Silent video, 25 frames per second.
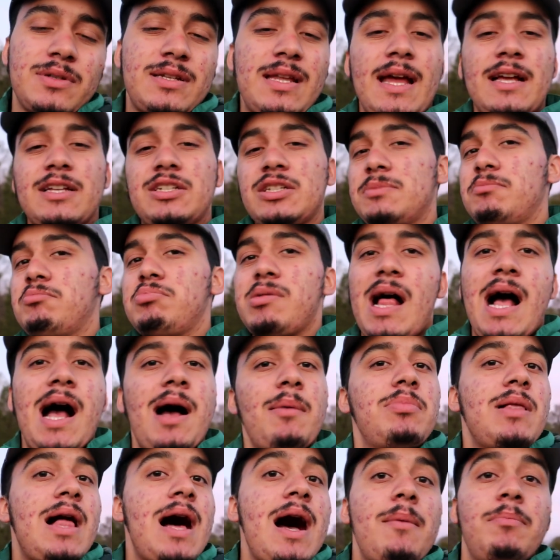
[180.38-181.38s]
protection,
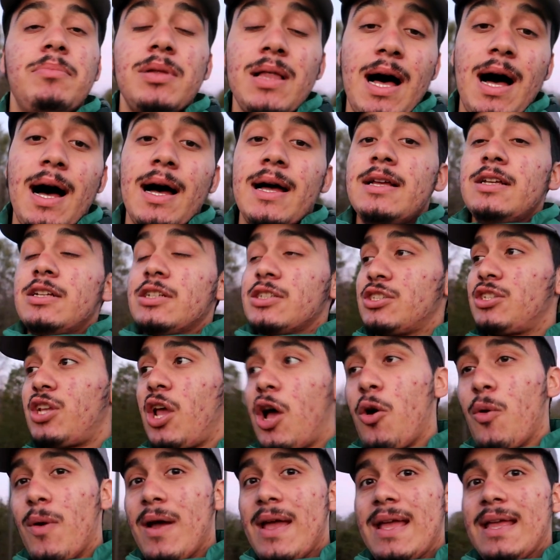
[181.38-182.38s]
blah, blah, blah.
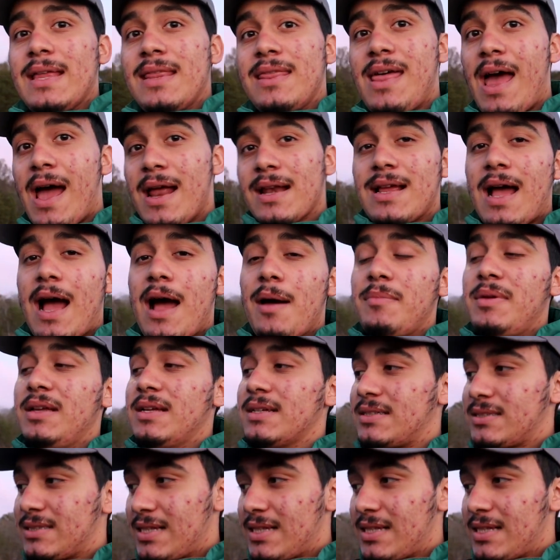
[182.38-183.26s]
So that got me a